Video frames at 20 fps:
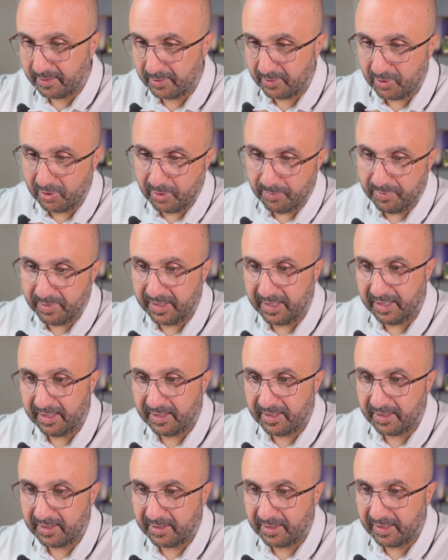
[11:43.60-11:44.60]
copy
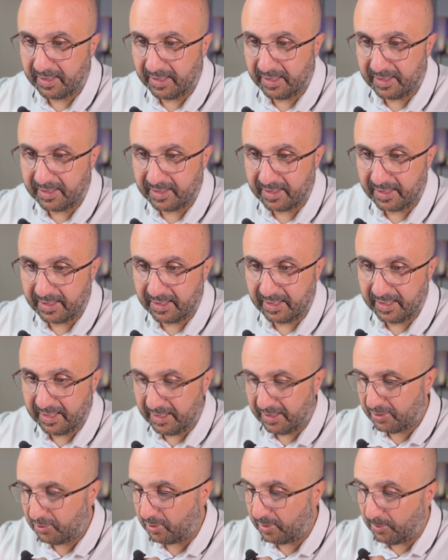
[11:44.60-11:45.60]
it inside of
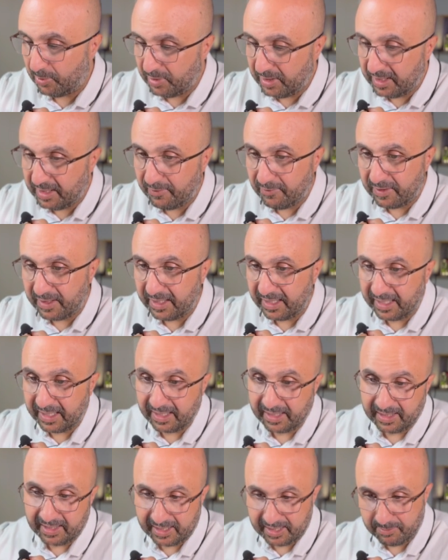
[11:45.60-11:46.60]
here. So I'm only
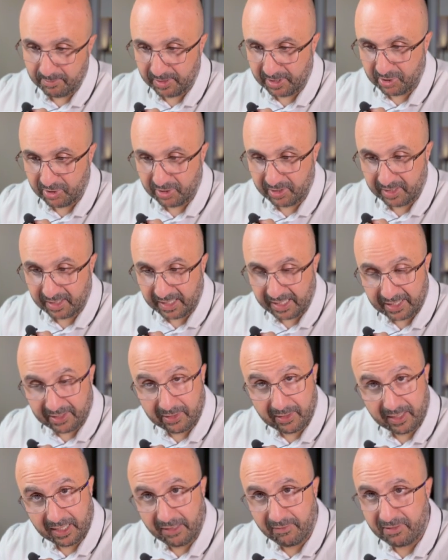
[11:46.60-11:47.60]
defining this patient at
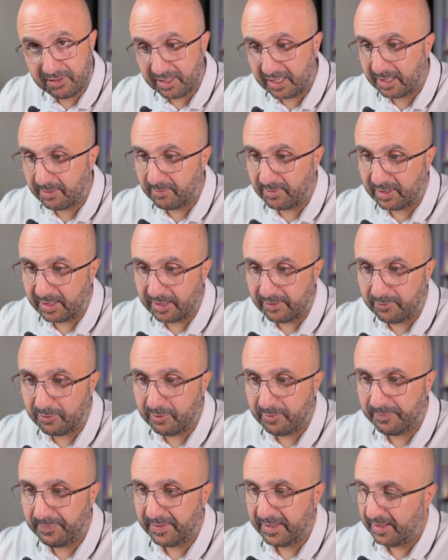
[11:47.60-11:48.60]
the if statement
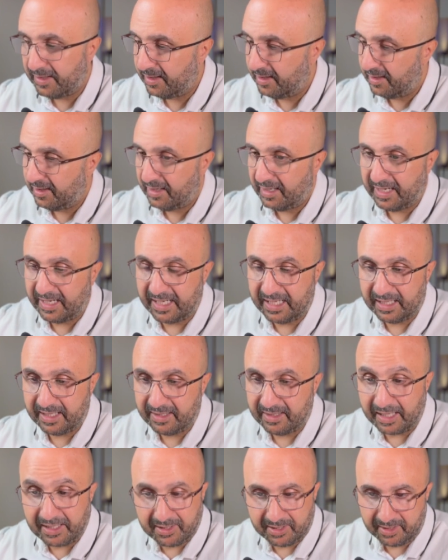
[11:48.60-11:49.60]
level,
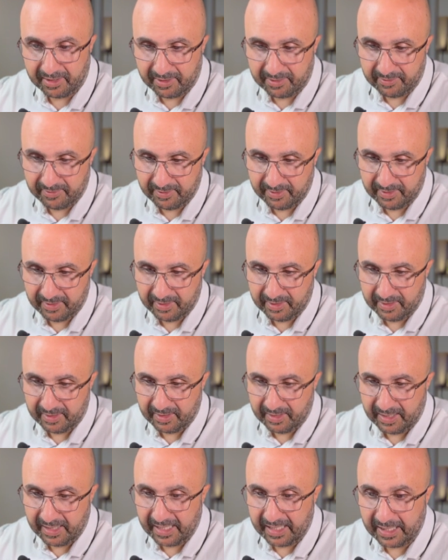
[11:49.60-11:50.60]
and that's it.
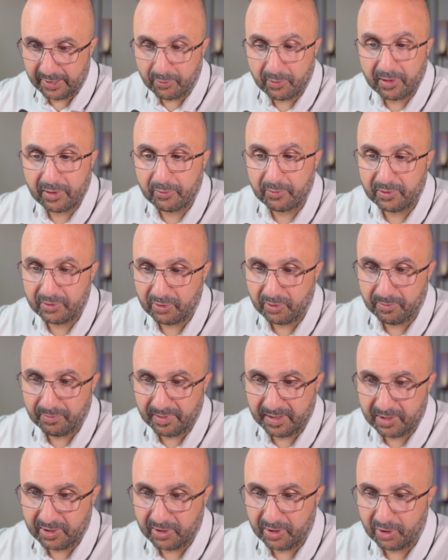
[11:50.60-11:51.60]
And I want to return
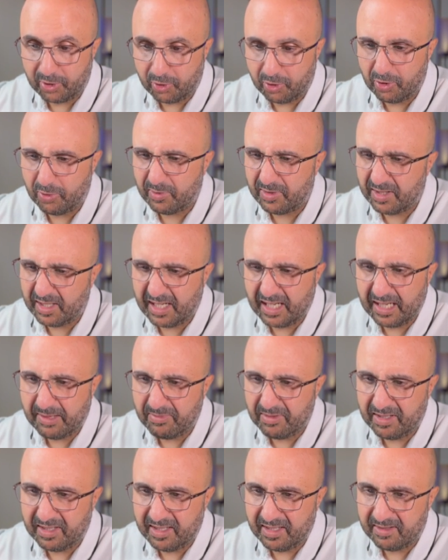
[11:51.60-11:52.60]
patient. Do you know what's going to
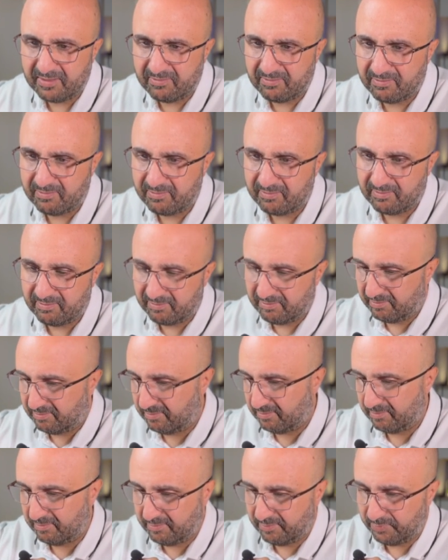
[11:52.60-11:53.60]
happen here?
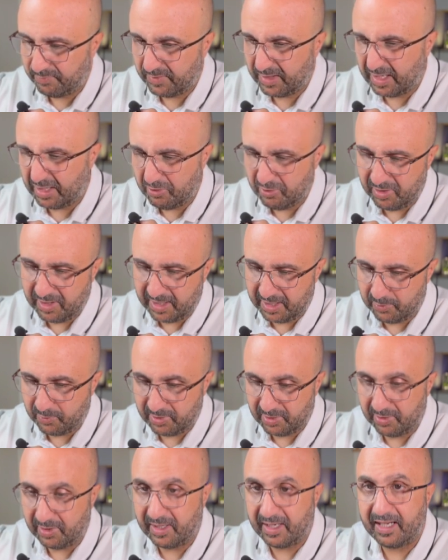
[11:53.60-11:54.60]
Can you guess
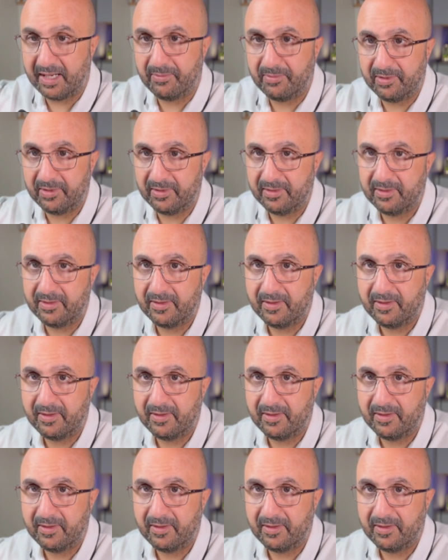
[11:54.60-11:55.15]
what's going to happen?